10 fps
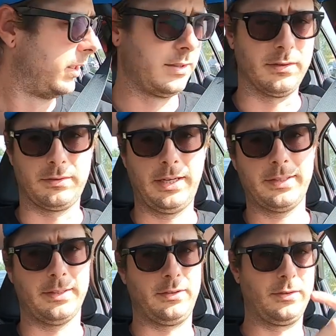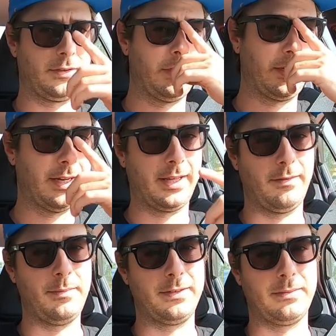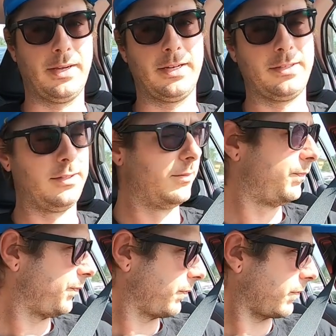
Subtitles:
She goes, "That's interesting," kind of giving me some attitude,